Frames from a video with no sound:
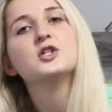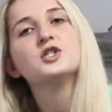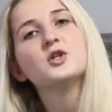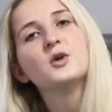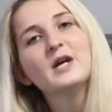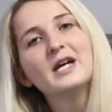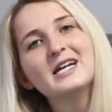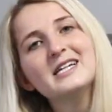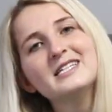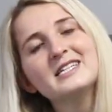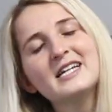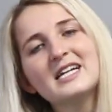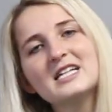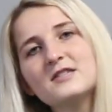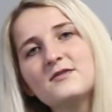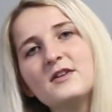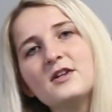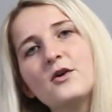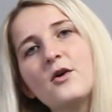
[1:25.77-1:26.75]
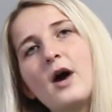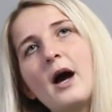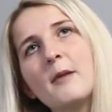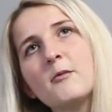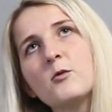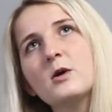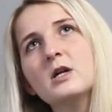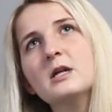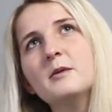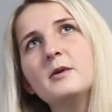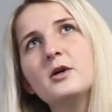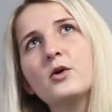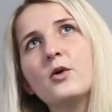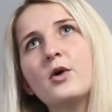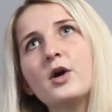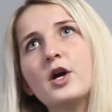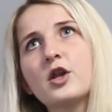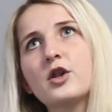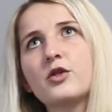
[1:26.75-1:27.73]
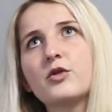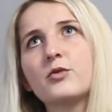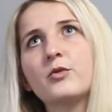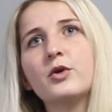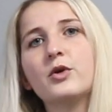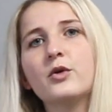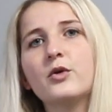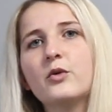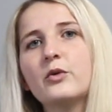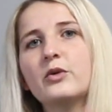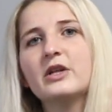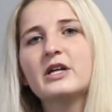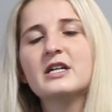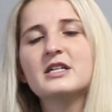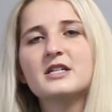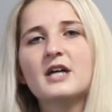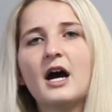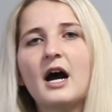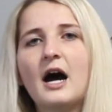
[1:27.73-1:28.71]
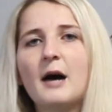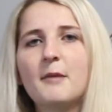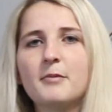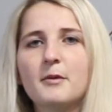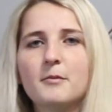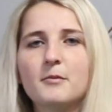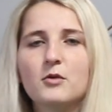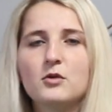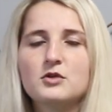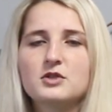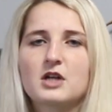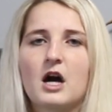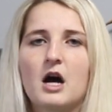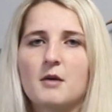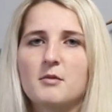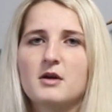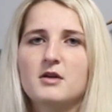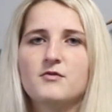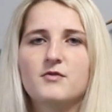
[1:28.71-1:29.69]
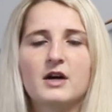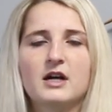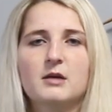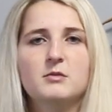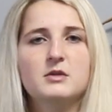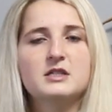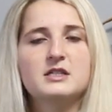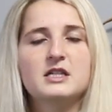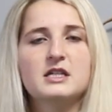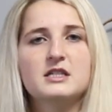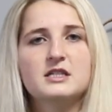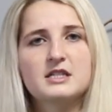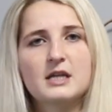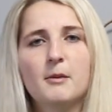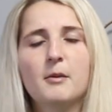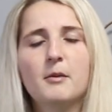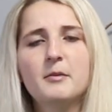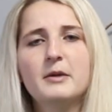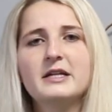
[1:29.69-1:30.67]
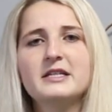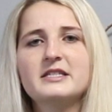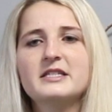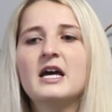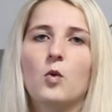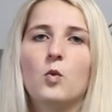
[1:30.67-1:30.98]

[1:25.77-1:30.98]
So in today's video, I'm going to be going through the top most common vitamins and supplements,